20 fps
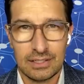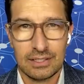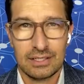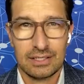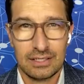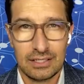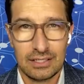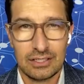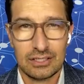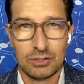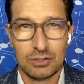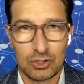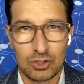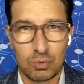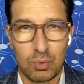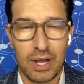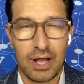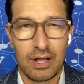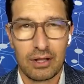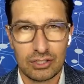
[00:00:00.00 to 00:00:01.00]
Jaco? How old she were
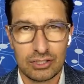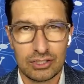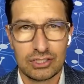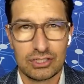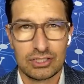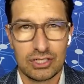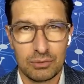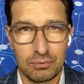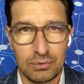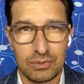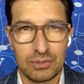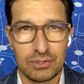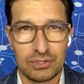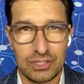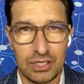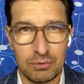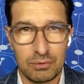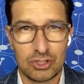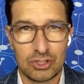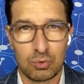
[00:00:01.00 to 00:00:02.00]
you? twelve, she,
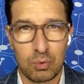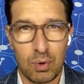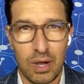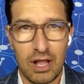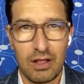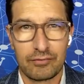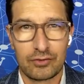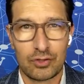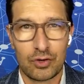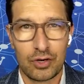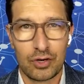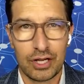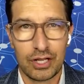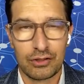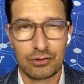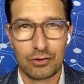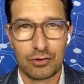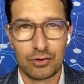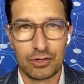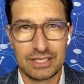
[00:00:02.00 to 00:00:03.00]
she was twelve, turning
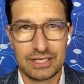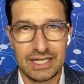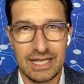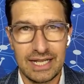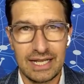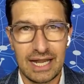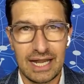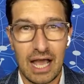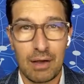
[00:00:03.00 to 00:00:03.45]
thirteen.